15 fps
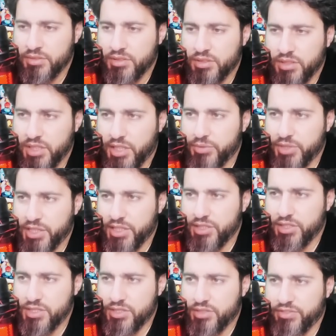Yeah, we can
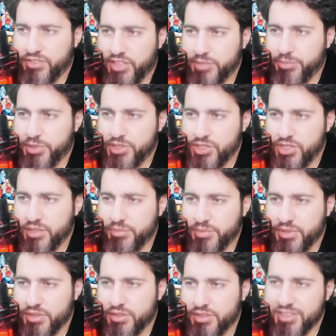just fire punch
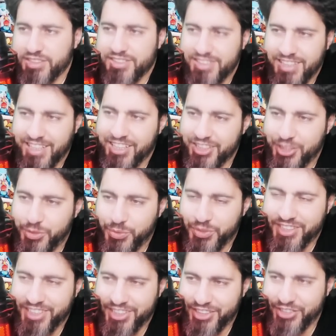them. Arch,
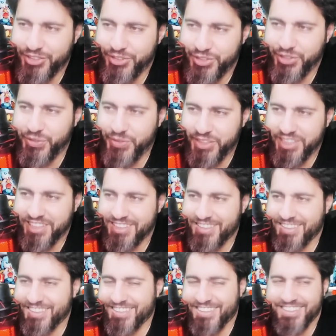what are you
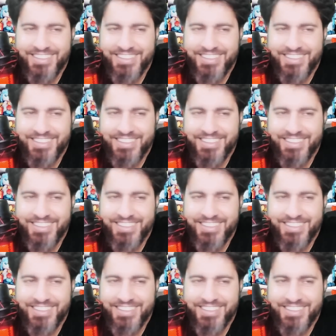doing?